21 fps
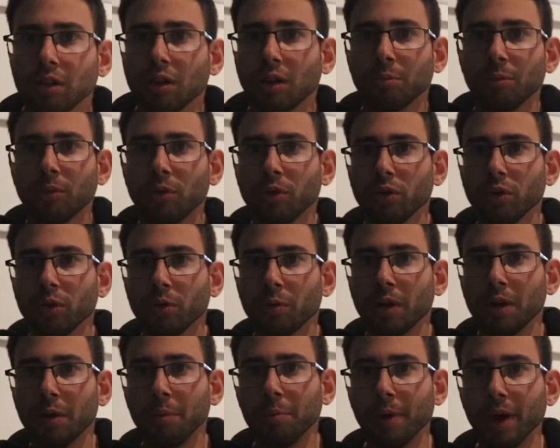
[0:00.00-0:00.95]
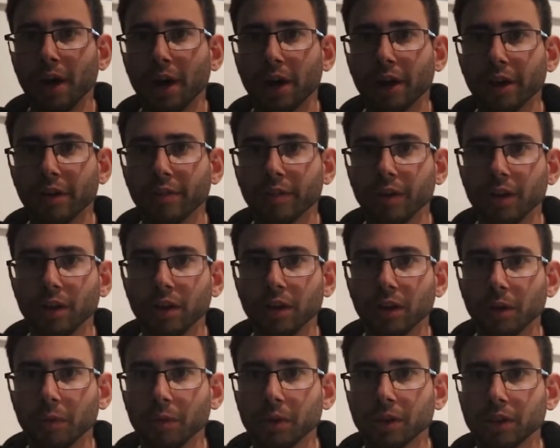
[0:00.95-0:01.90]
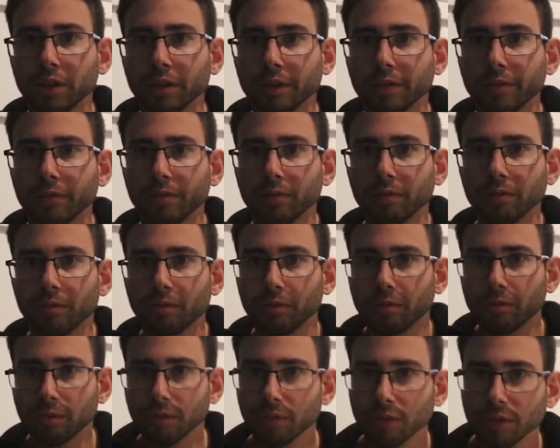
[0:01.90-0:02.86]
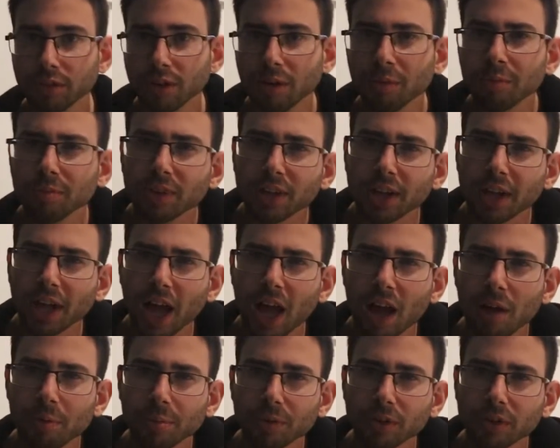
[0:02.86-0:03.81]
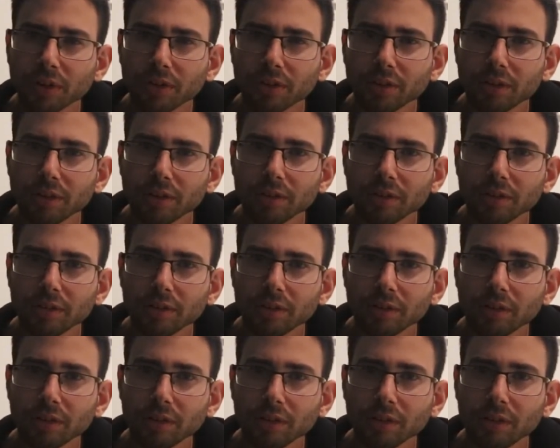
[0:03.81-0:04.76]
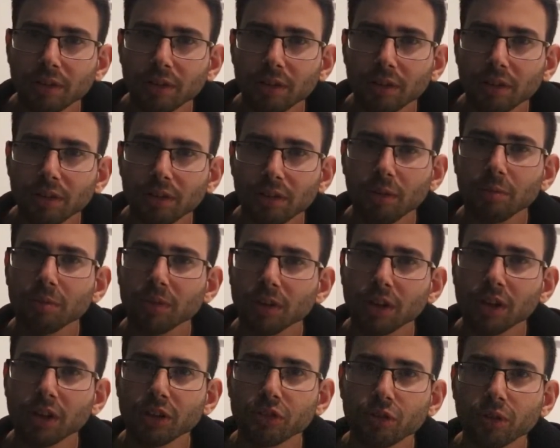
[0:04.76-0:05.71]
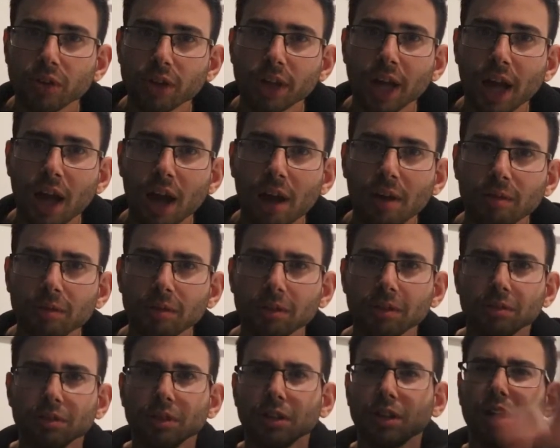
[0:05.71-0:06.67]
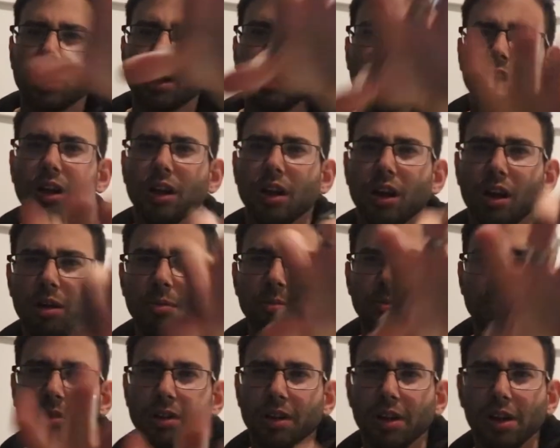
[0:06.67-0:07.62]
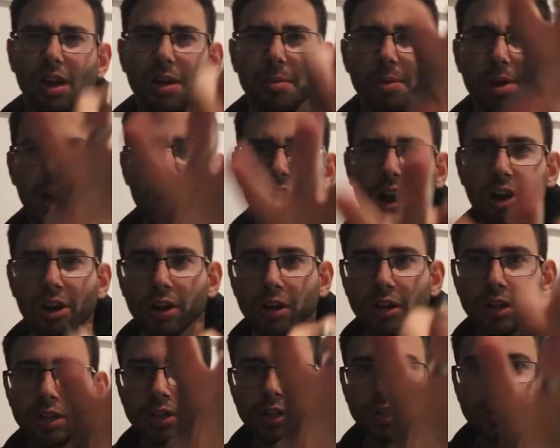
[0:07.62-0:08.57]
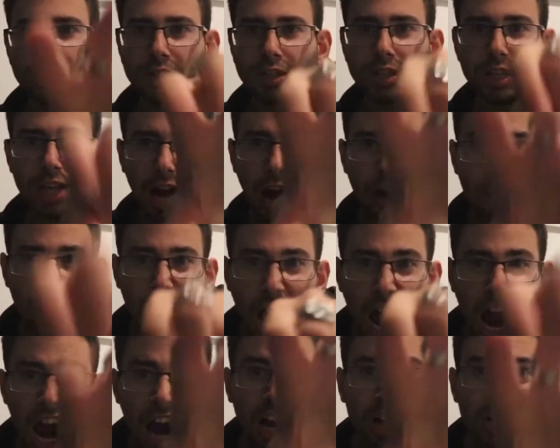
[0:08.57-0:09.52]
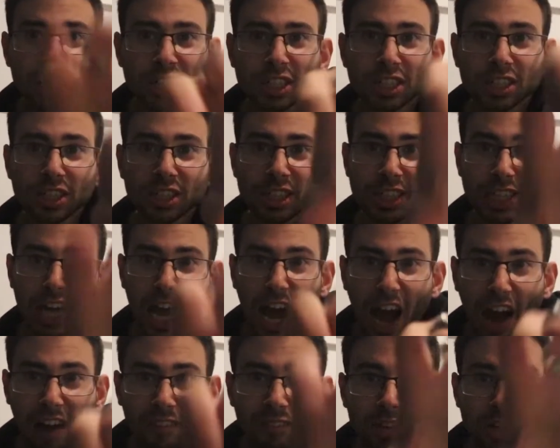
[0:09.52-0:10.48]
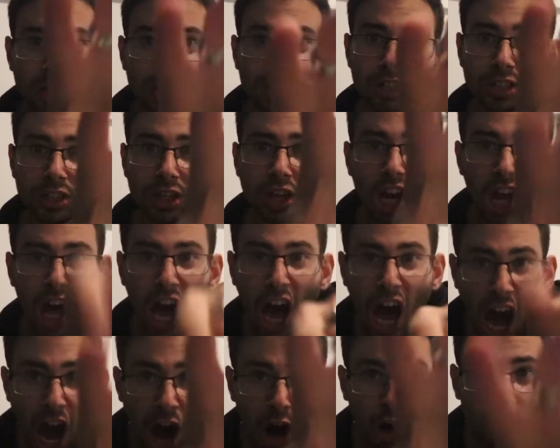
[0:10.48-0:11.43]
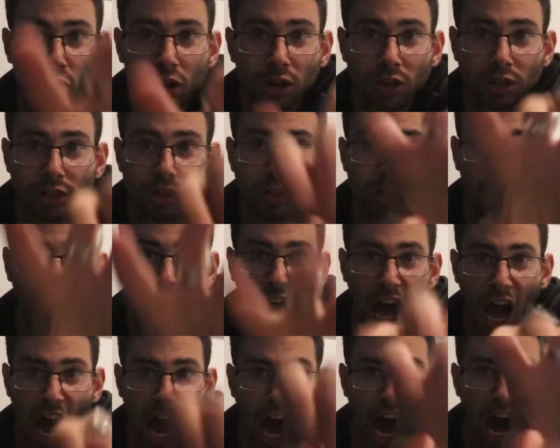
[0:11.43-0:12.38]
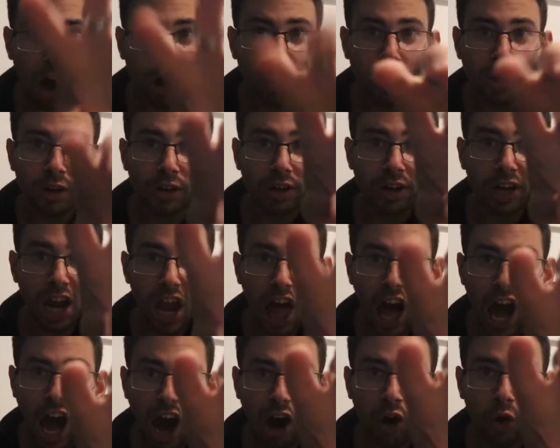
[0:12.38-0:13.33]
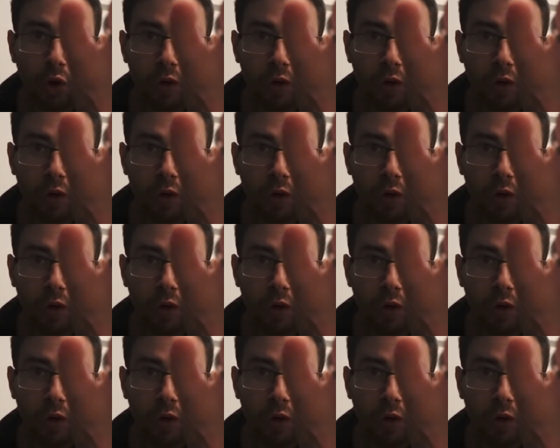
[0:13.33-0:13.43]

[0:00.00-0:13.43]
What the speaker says: I'm all the way back over here. What the? Something happened. Something literally happened. Come here. Come here. Come. No. No.